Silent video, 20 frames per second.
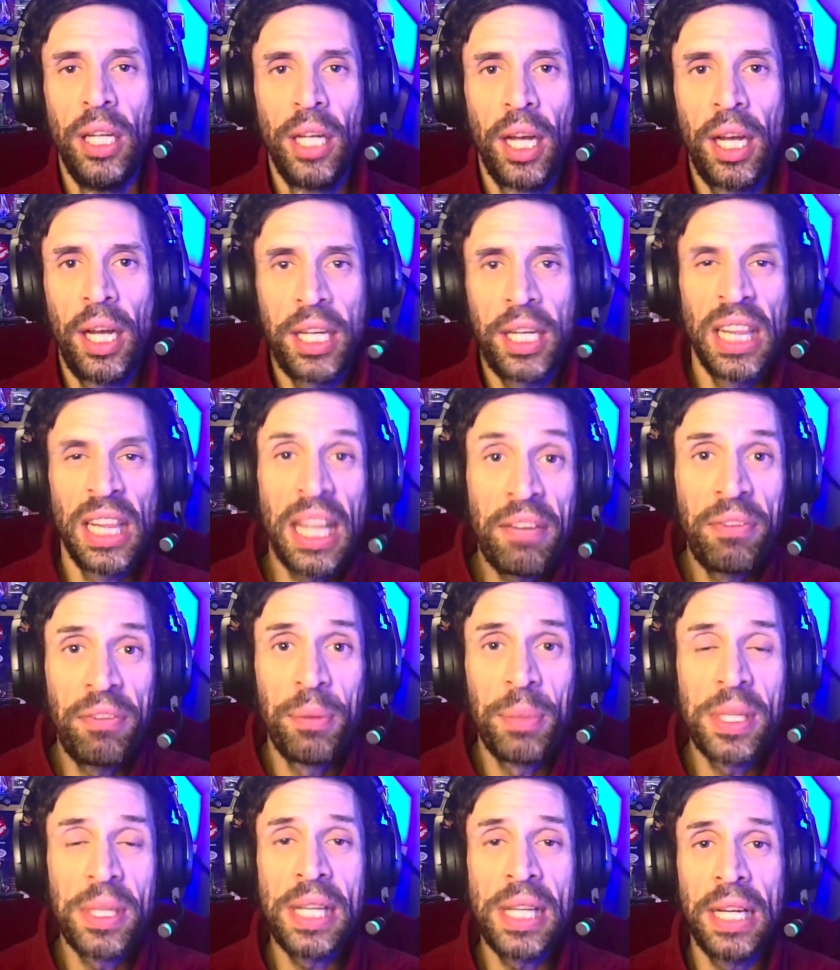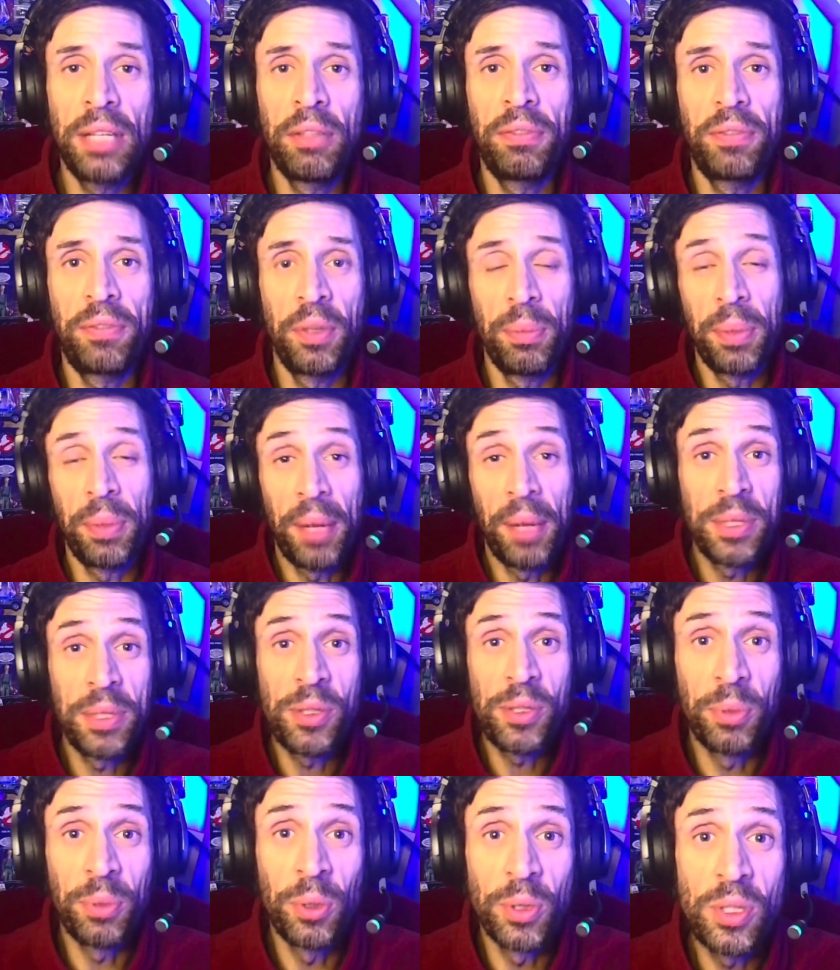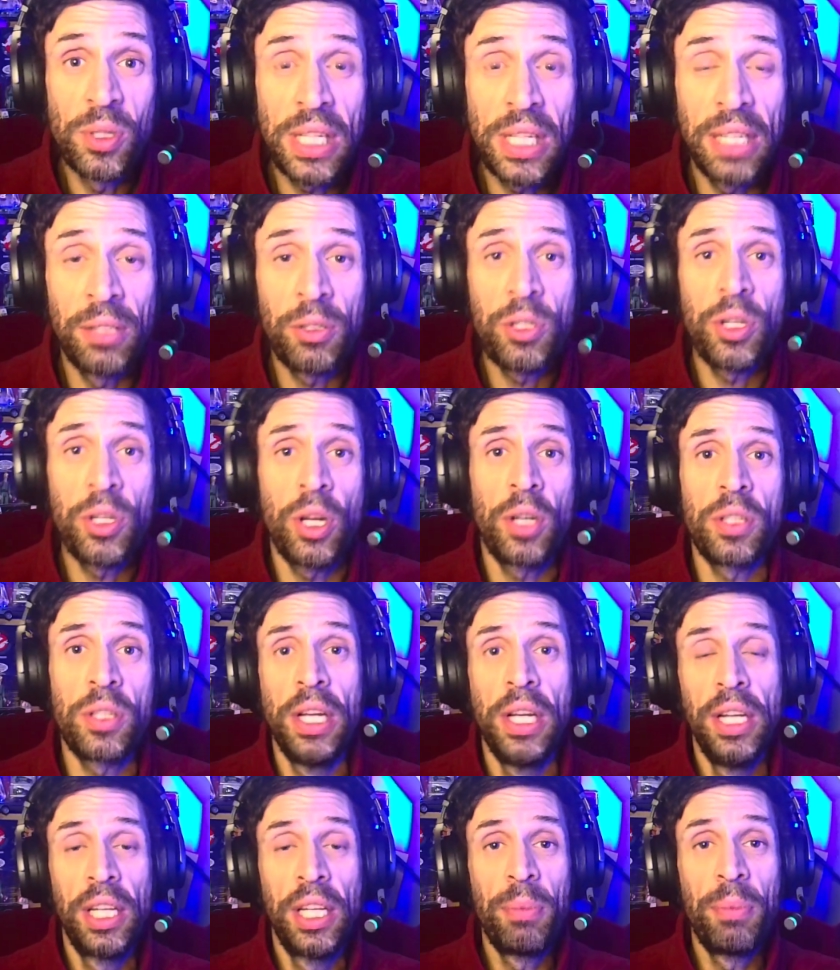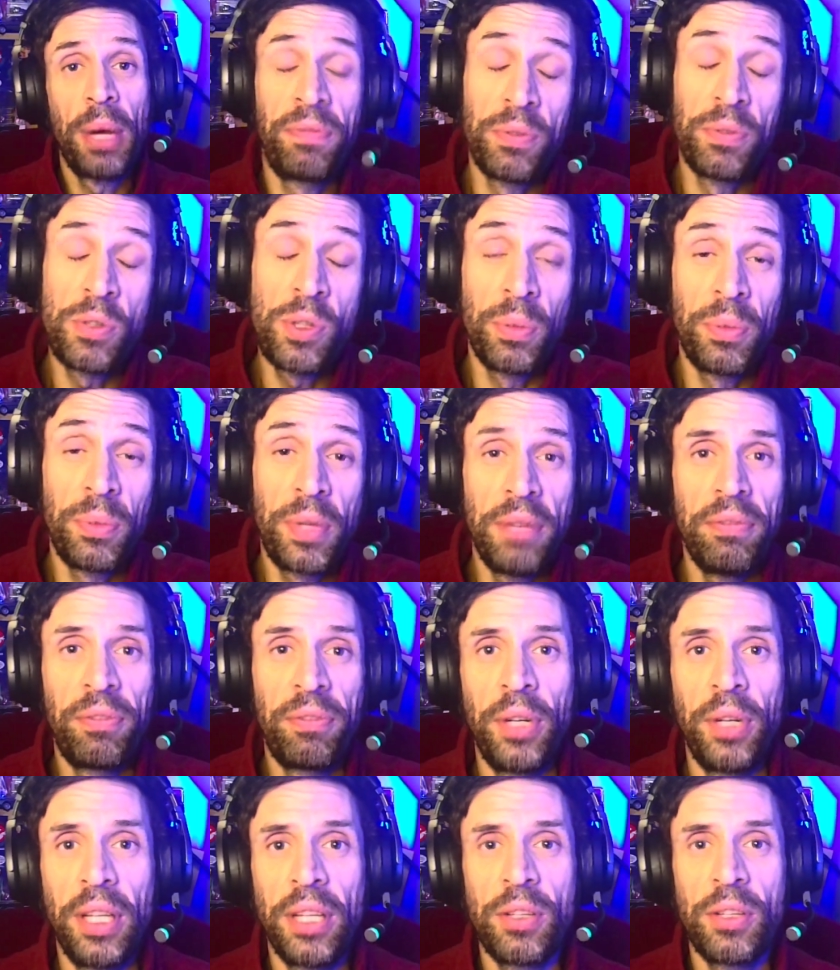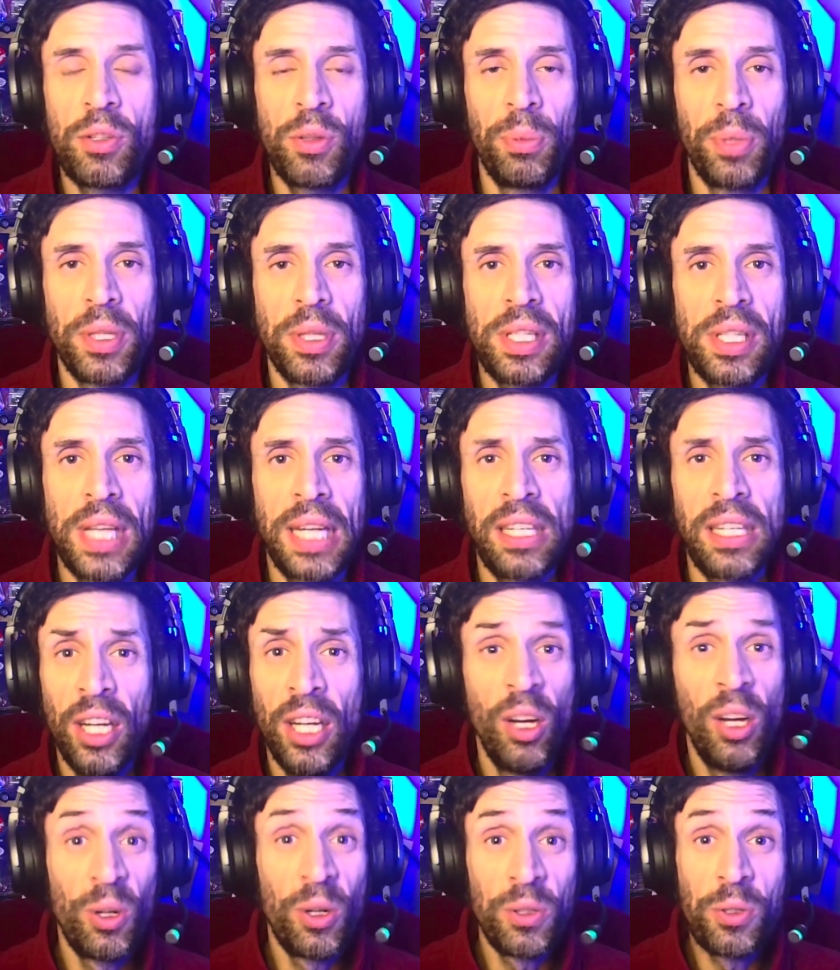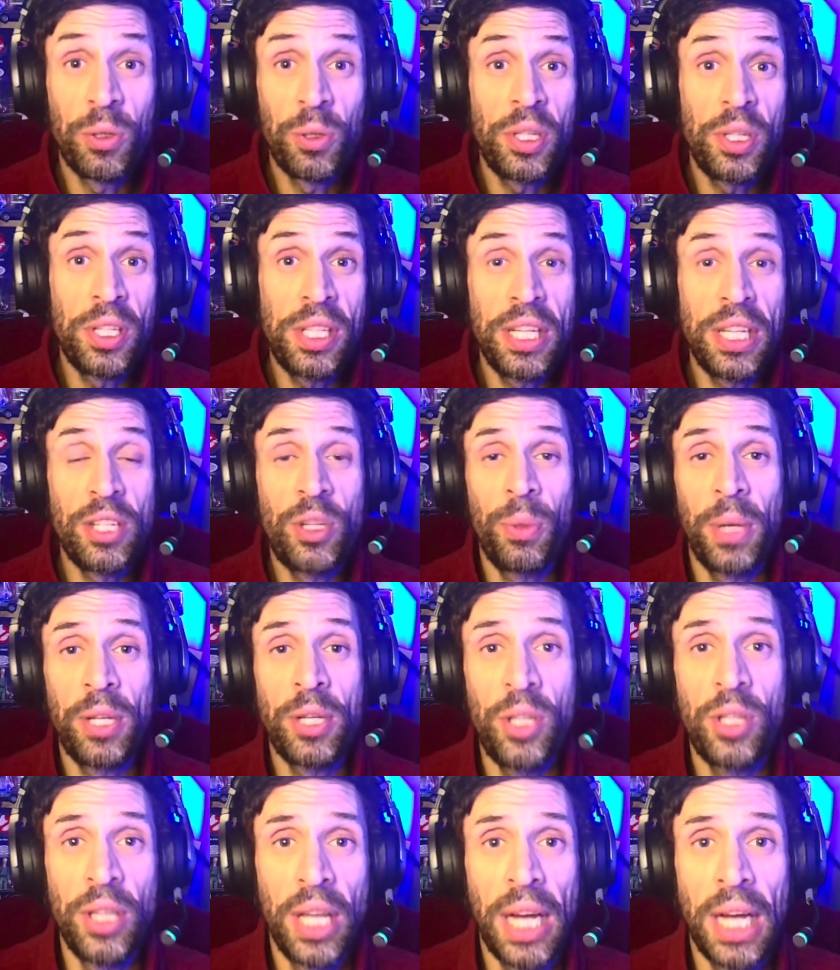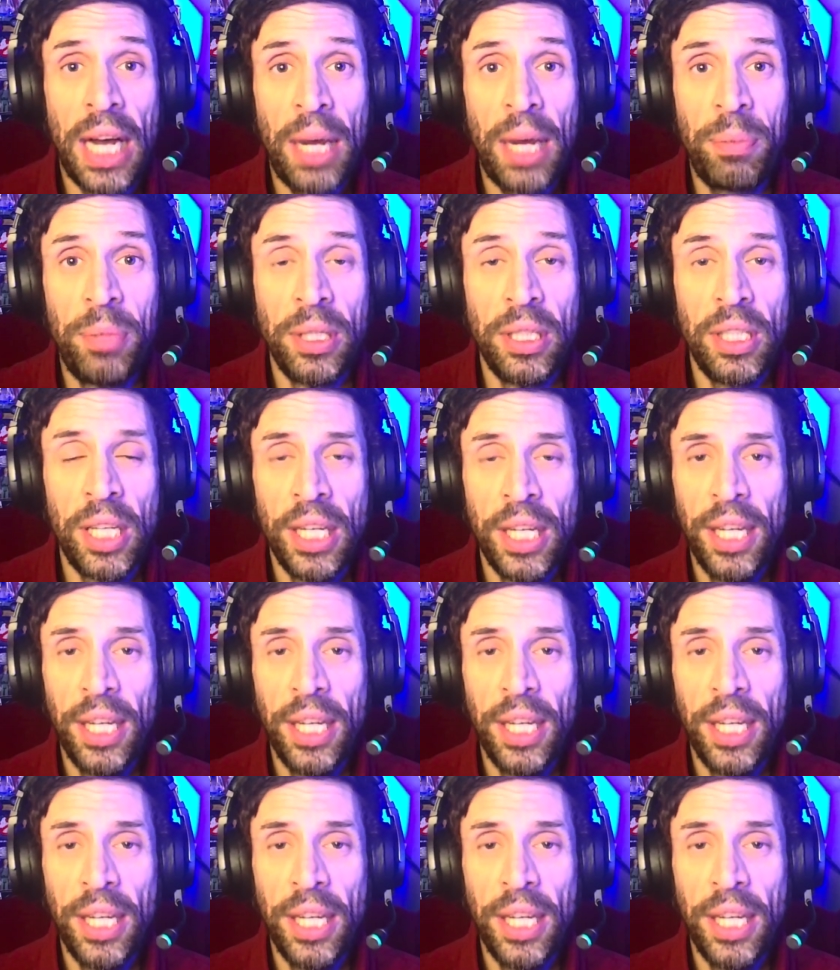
I could laugh at myself. There might be some good skill shots. There might be something funny that someone said, or just the situation that happened.